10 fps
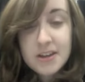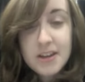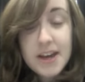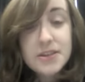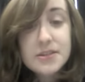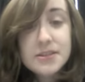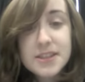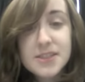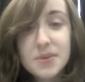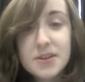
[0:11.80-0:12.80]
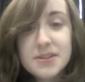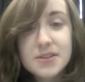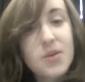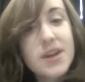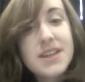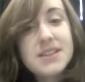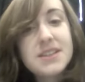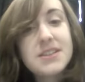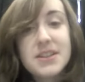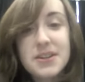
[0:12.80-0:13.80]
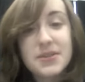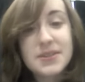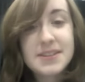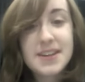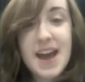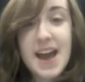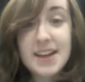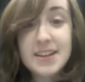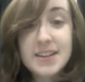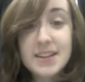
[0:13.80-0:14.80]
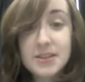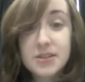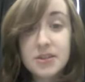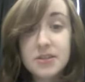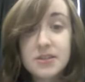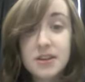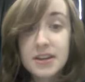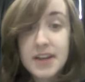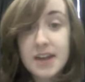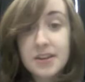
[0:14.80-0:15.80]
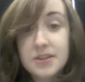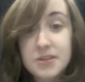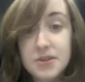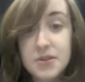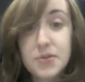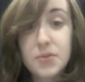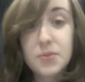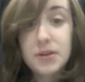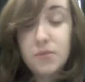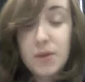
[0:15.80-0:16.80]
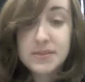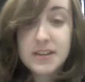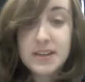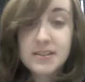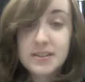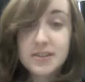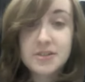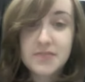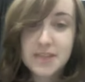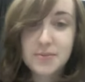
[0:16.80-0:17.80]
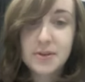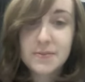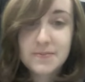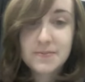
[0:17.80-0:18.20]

I use this because it's quite easy to use and it's good to connect to websites such as Facebook.